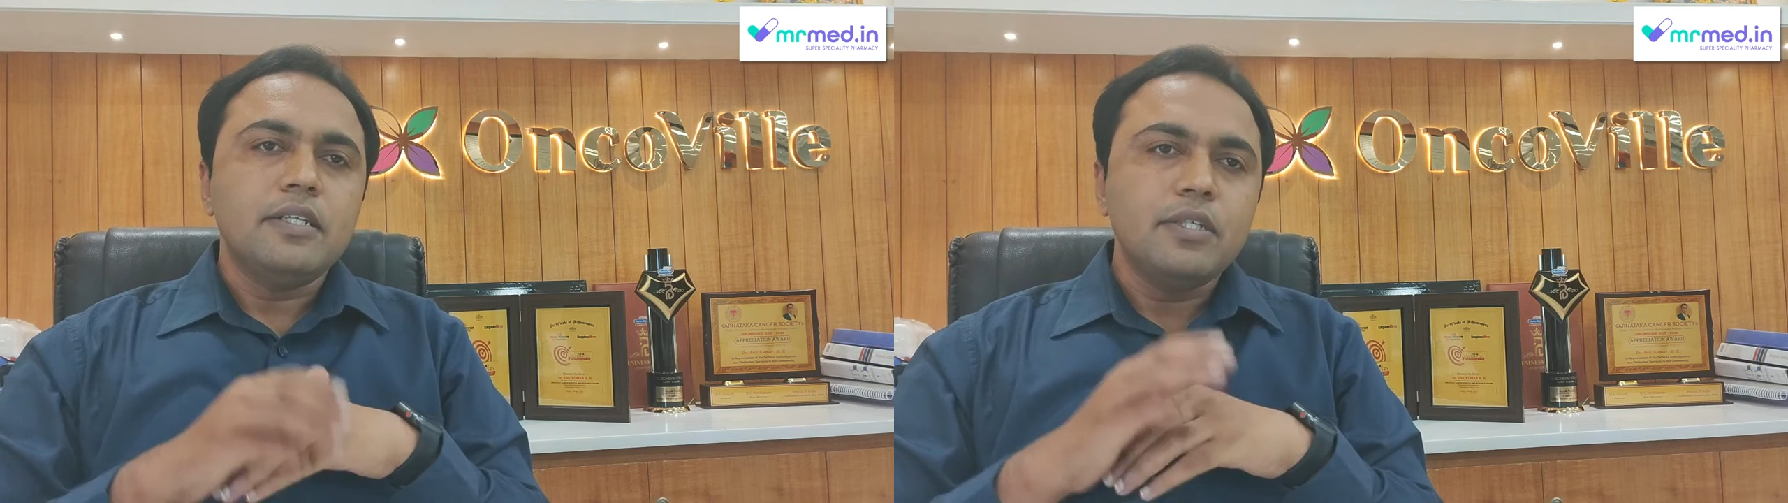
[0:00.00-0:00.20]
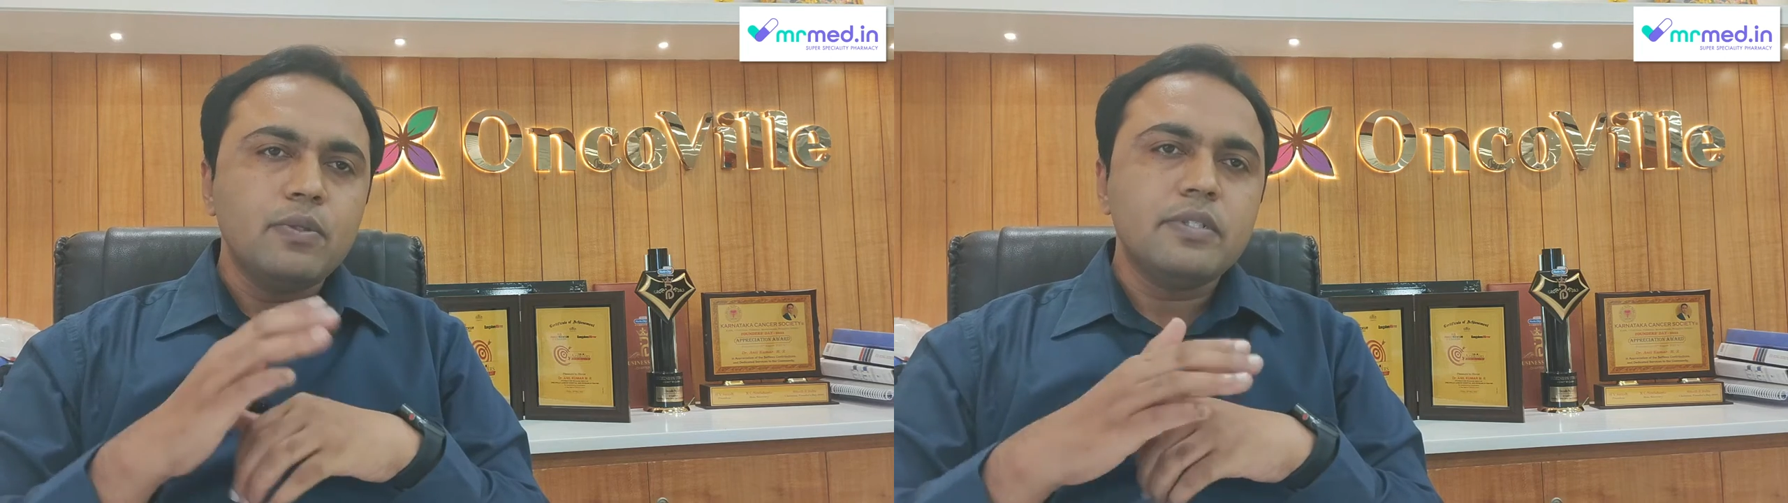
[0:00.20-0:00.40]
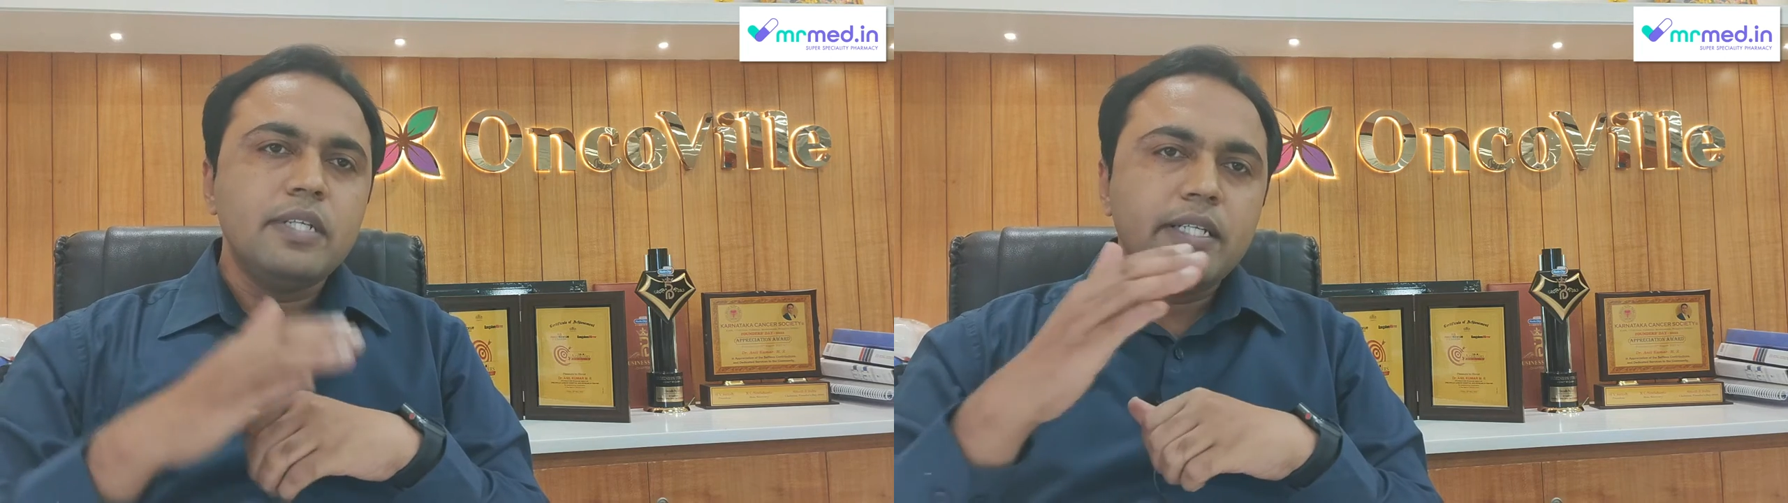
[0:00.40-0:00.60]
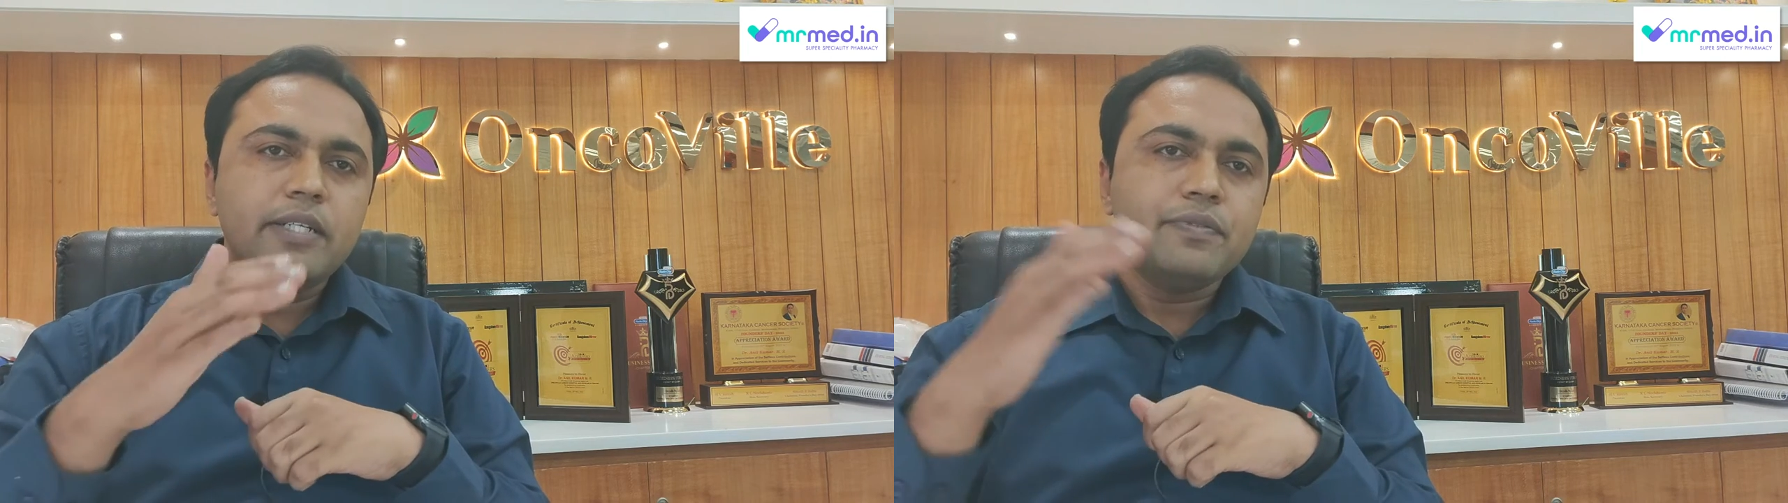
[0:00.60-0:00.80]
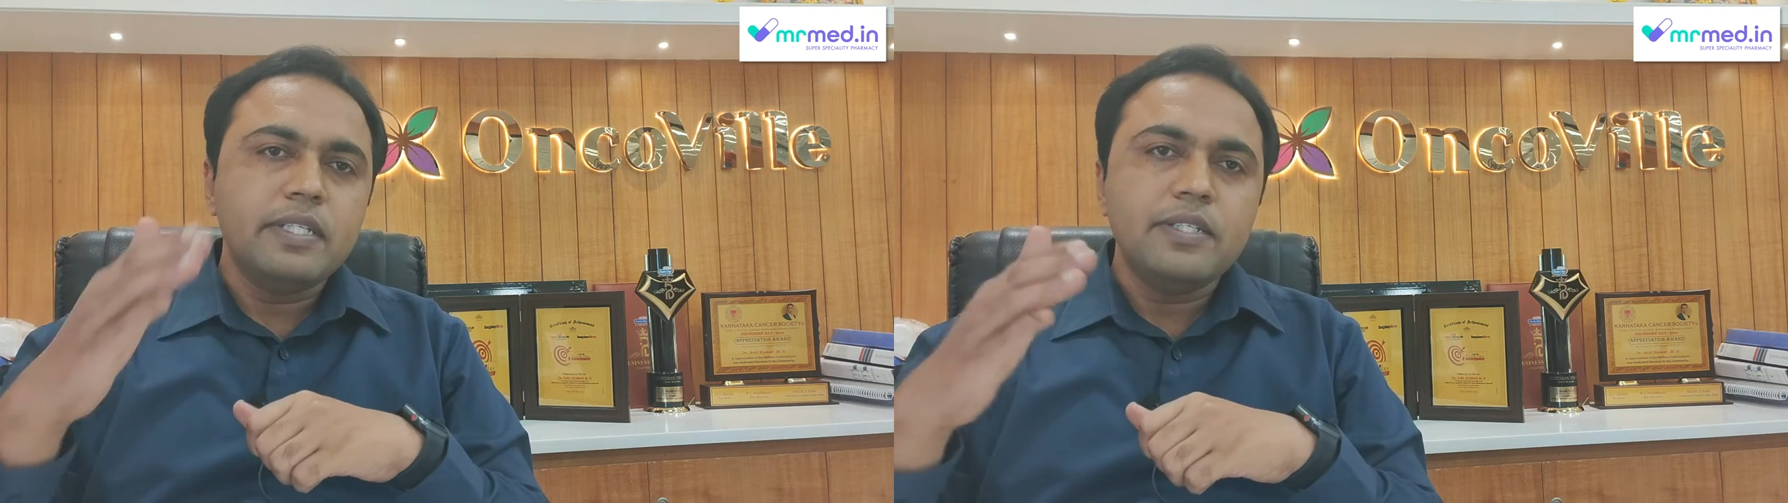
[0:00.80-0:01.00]
used in
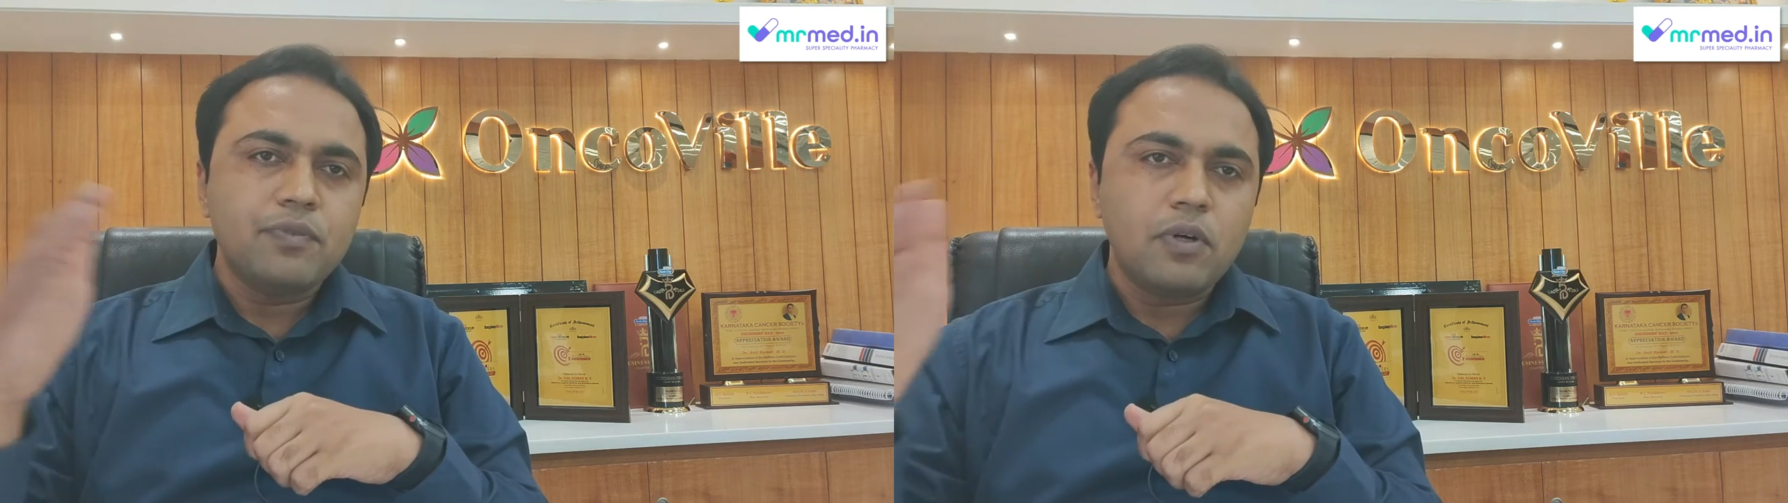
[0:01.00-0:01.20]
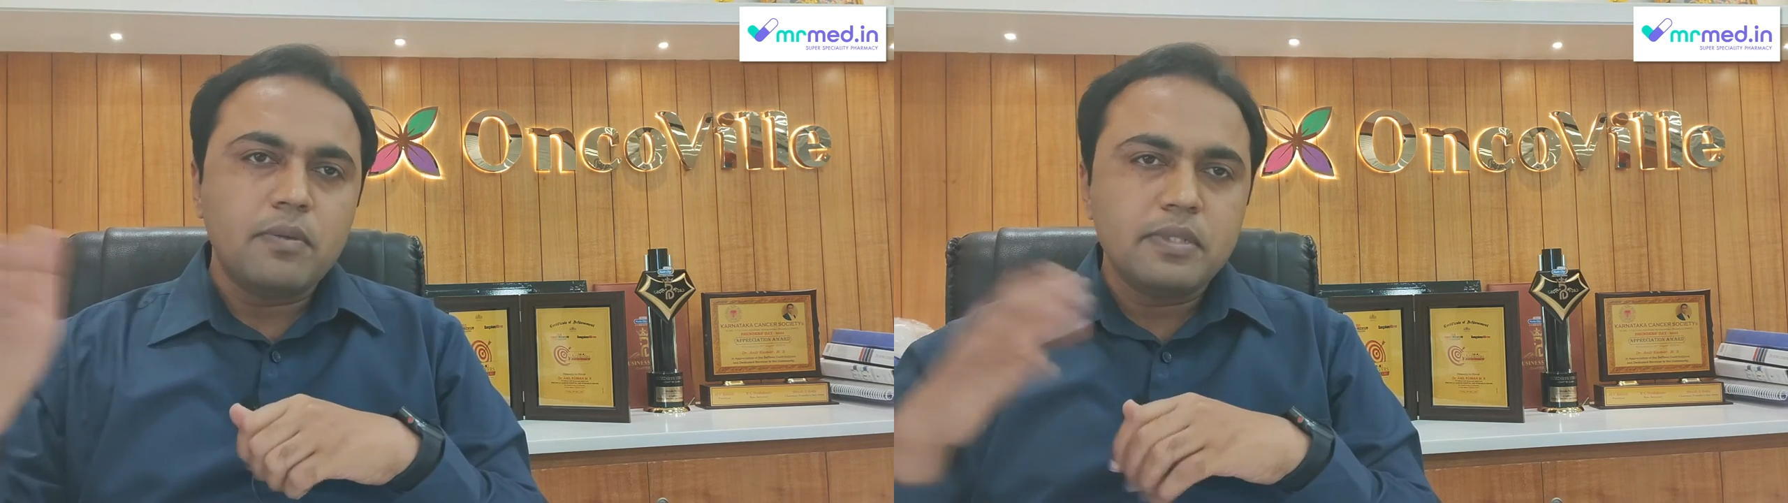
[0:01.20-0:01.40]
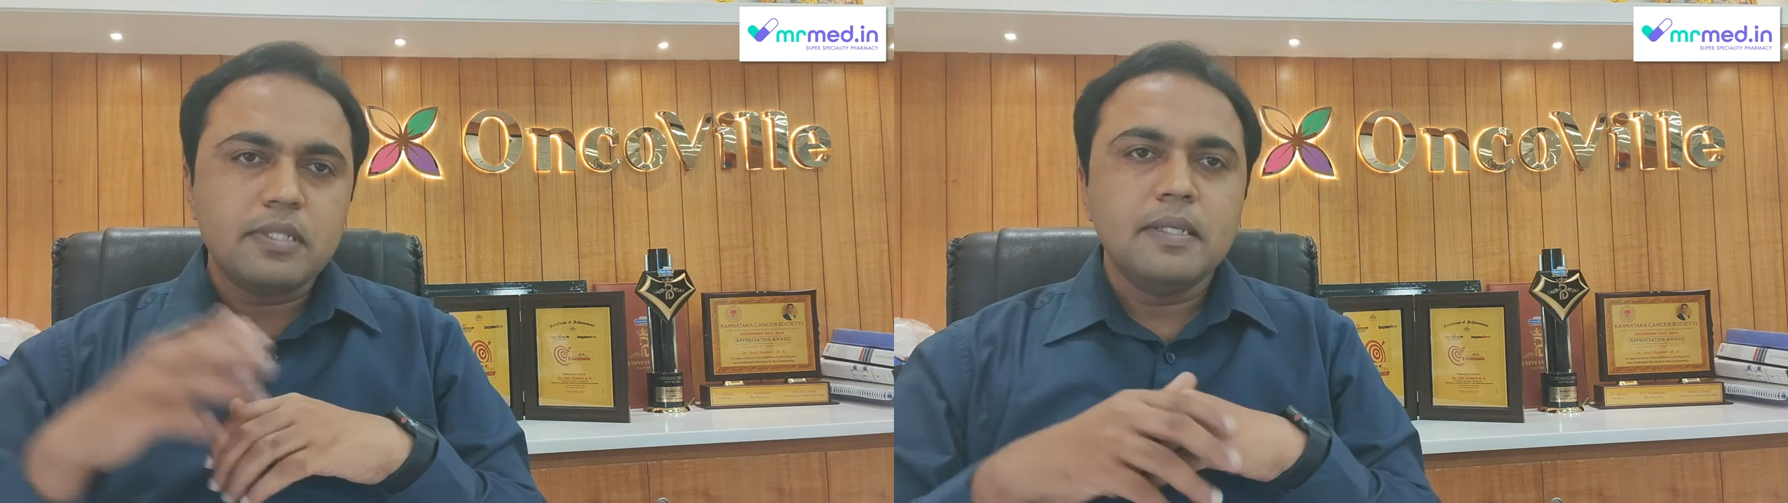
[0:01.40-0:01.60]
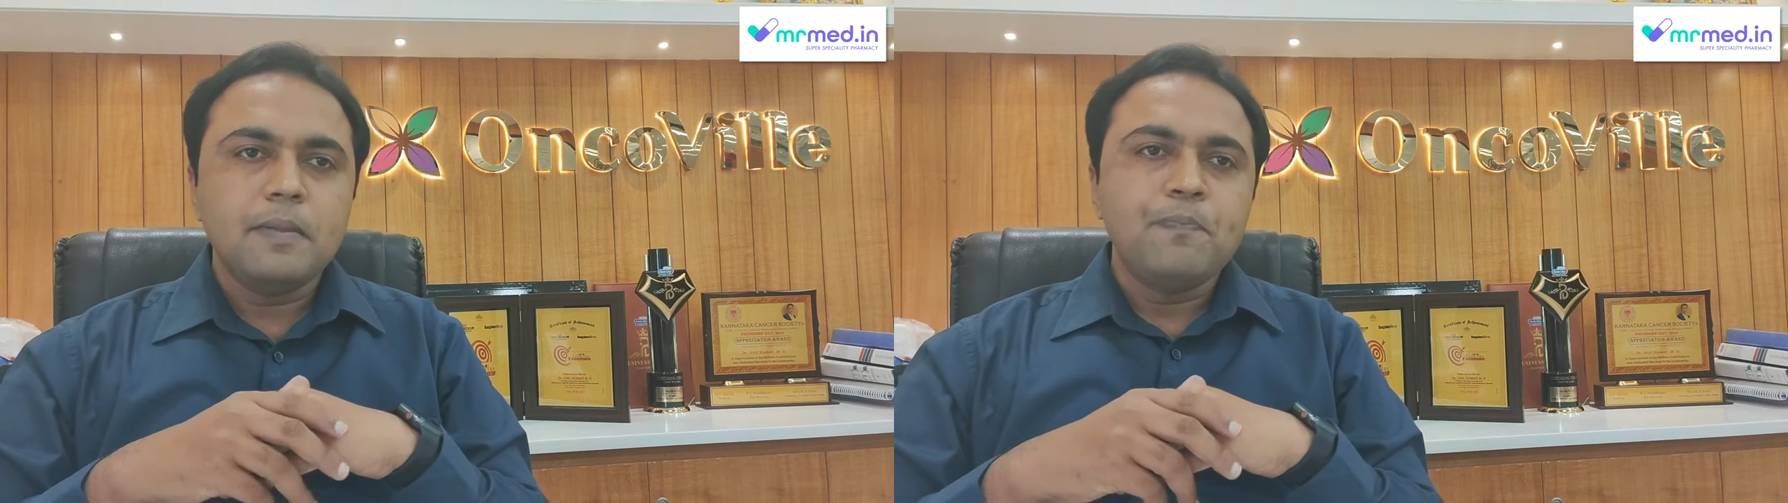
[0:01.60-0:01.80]
different forms.